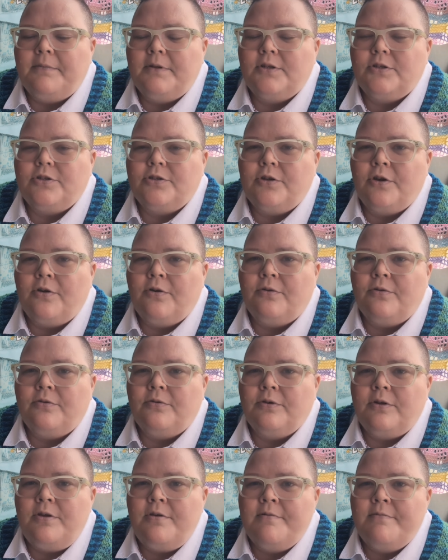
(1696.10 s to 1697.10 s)

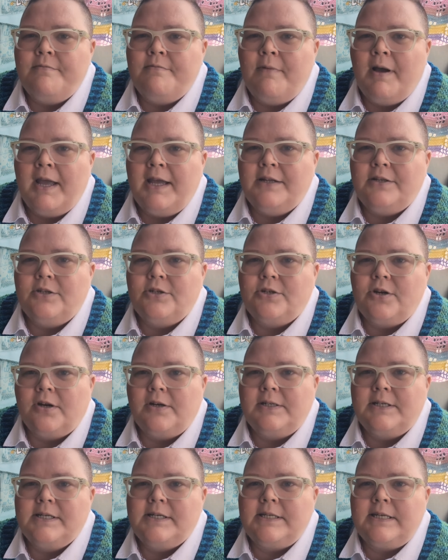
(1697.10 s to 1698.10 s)
So you might
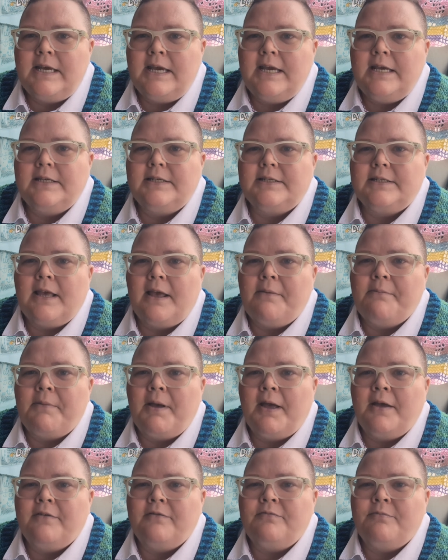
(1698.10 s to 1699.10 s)
start to see some
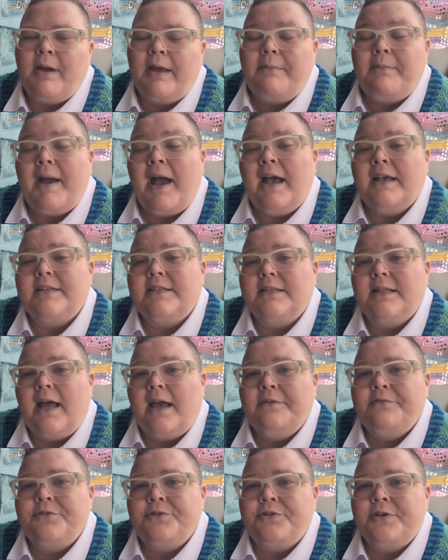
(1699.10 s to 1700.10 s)
of my past
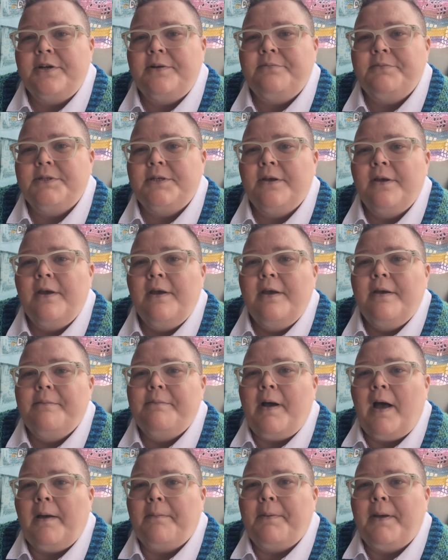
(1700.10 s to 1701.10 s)
live streams
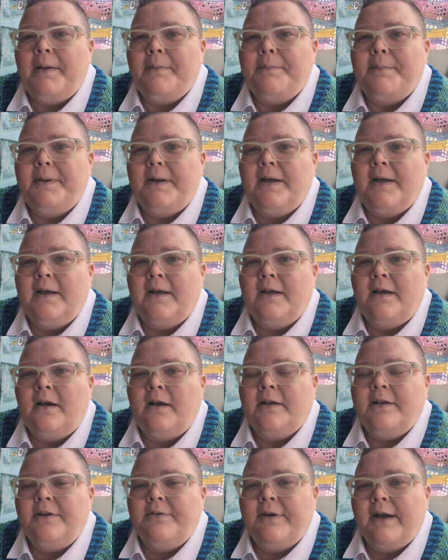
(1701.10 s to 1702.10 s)
pop up
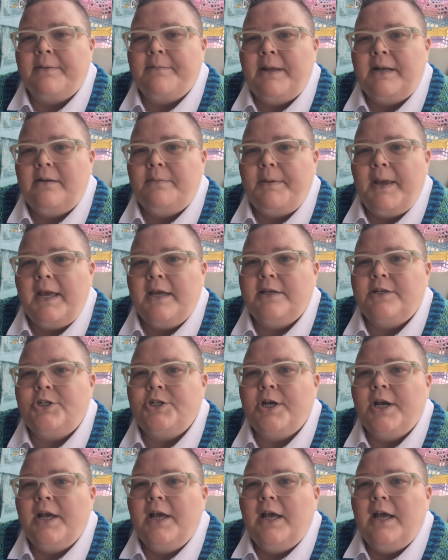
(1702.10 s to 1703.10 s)
on your recommended
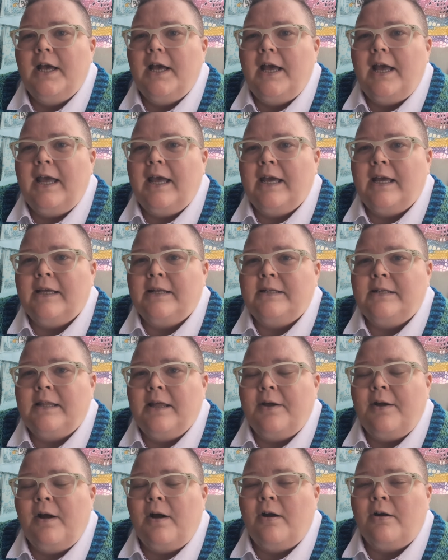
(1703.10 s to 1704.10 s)
page, and
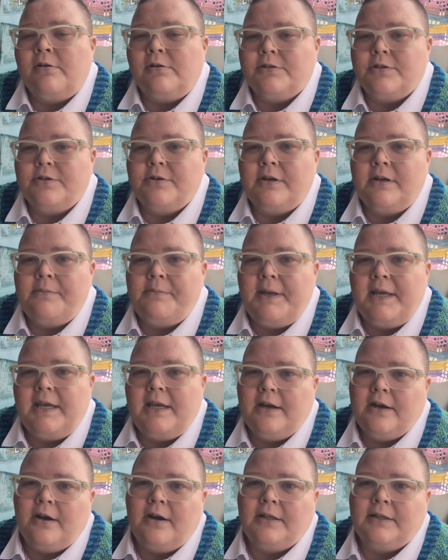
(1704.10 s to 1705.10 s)
they are also going to be
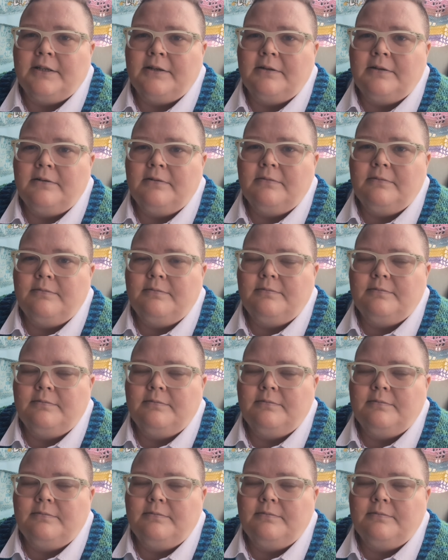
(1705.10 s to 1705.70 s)
here on the